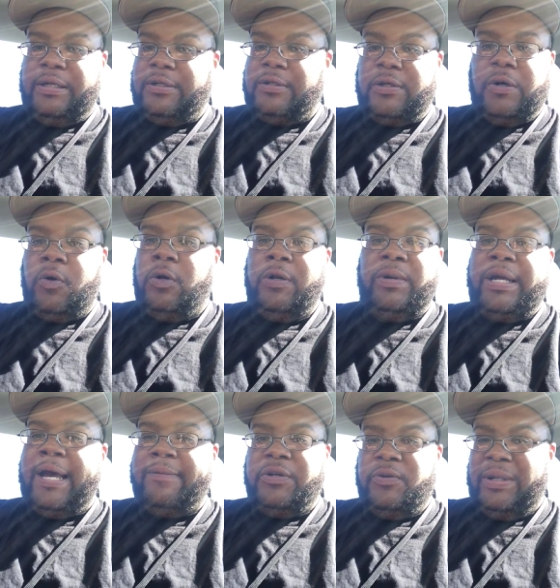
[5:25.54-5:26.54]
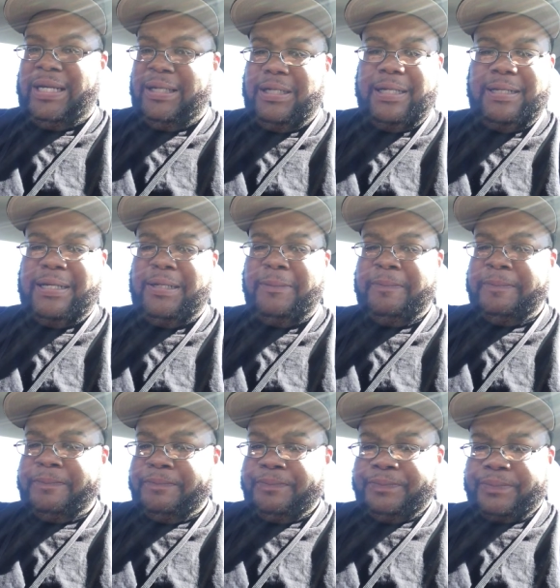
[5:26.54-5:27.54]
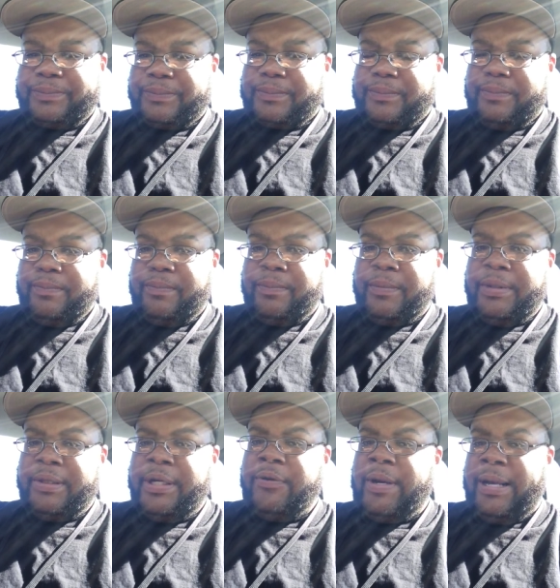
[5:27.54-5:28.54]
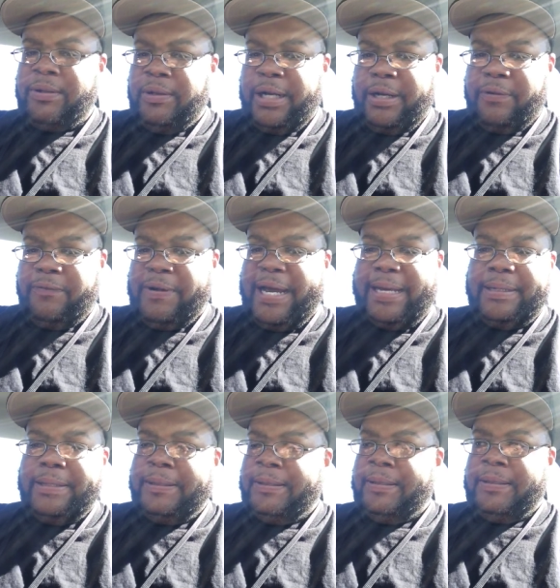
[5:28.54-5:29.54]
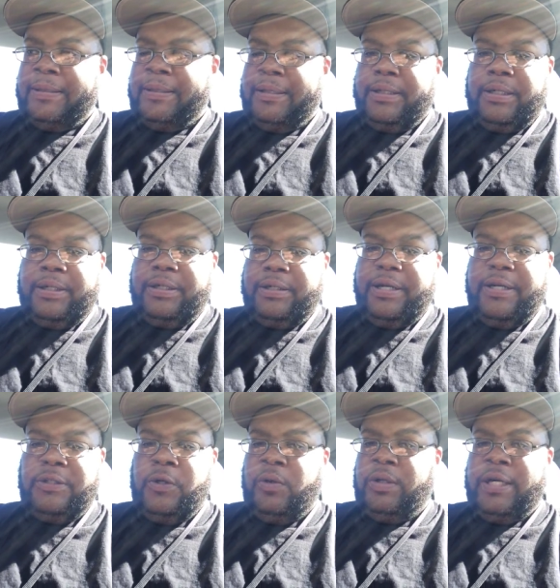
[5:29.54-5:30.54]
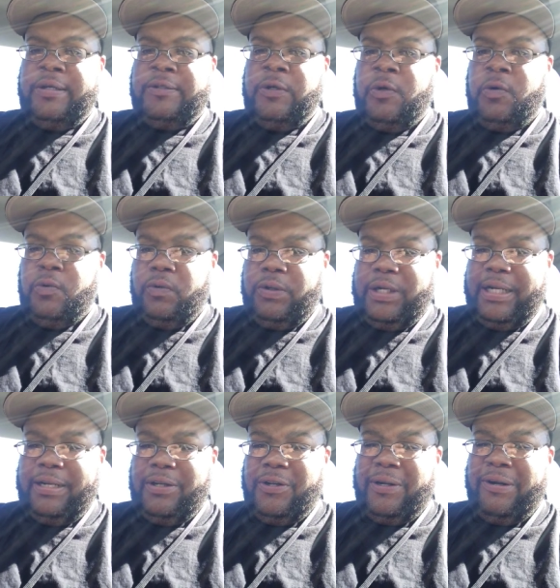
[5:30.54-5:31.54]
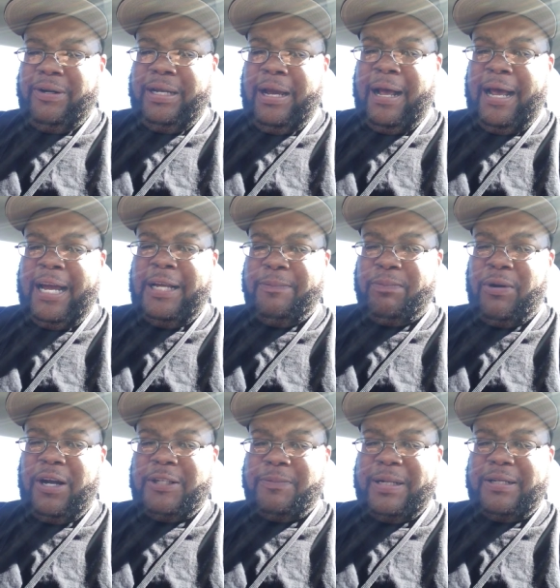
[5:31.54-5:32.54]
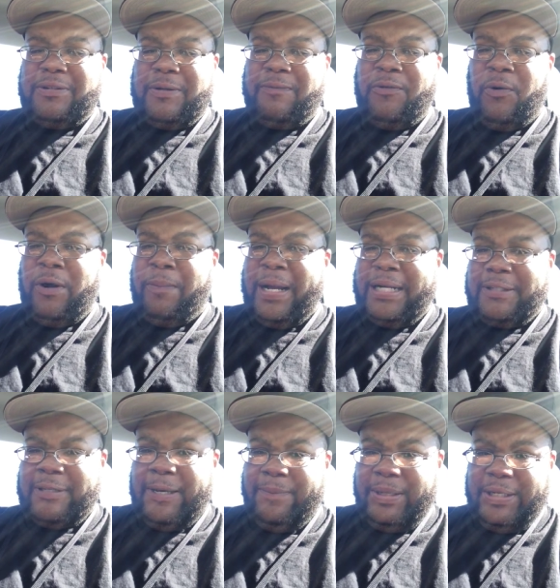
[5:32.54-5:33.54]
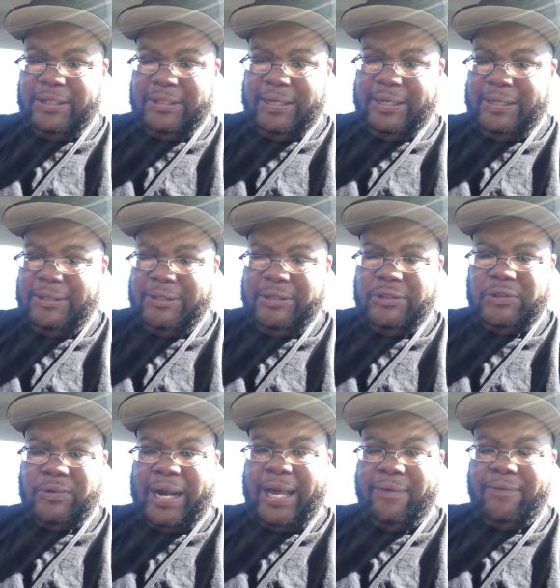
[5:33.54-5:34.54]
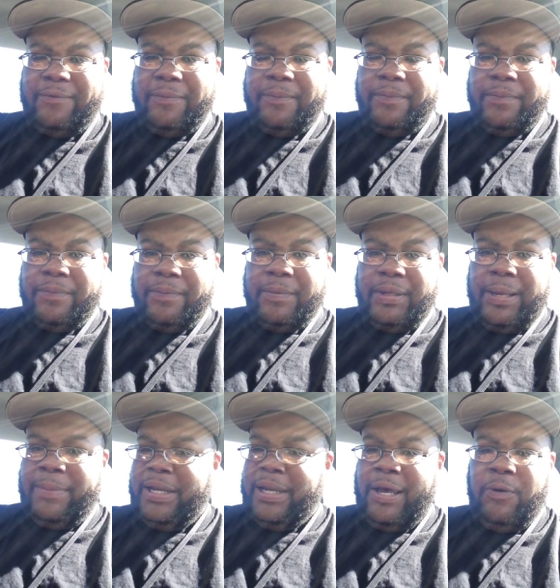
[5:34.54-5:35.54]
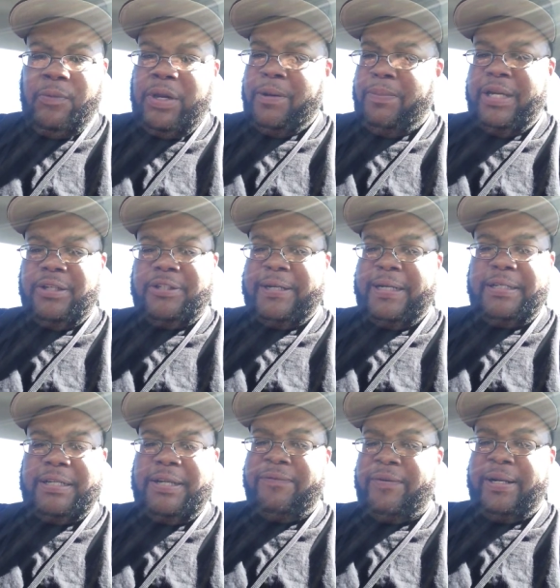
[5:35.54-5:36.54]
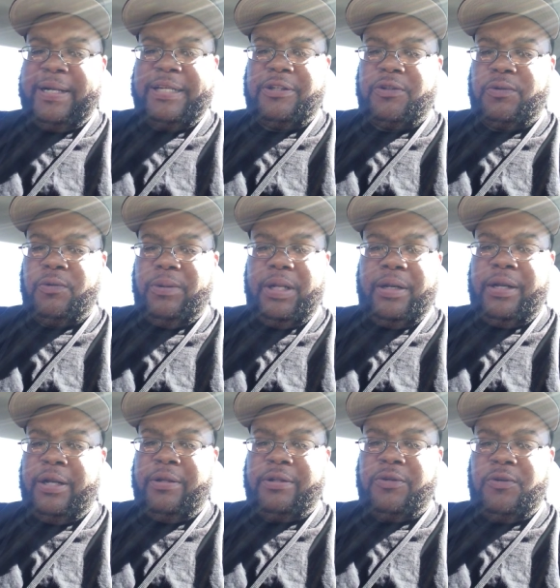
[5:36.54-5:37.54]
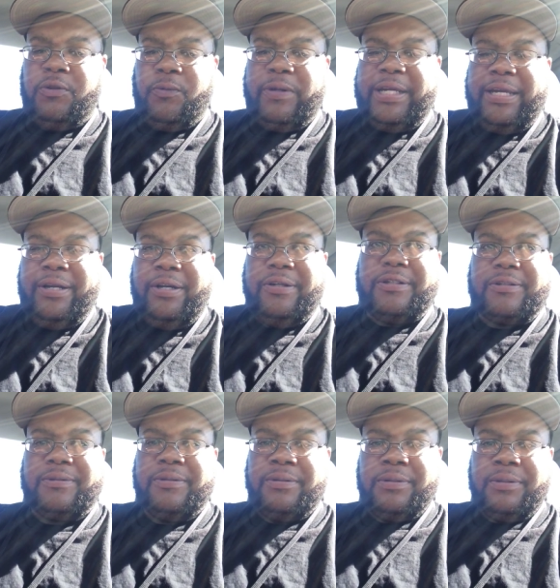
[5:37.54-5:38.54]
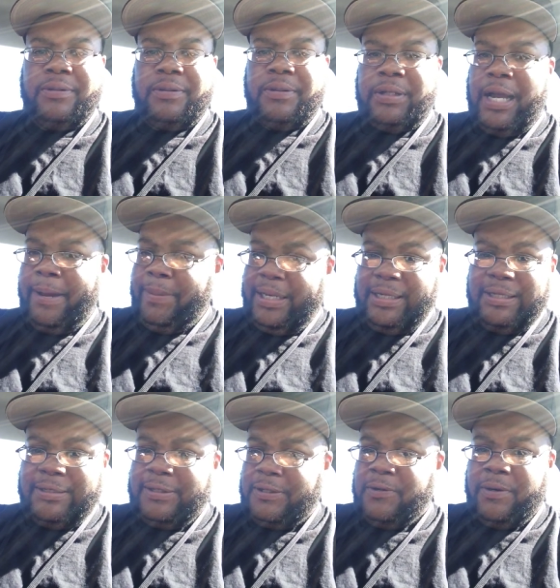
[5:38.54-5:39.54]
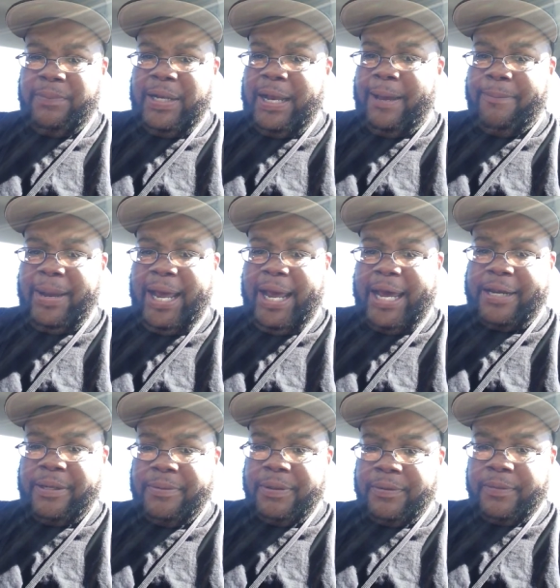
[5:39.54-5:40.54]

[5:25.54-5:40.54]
It's the only way you have to do. And then you have to look at the fact there's no really high prospects of quarterbacks coming in this year's draft. I mean, hell, we could be a shitty team for the next another 2 or 3 years. I mean, it's going to be that bad.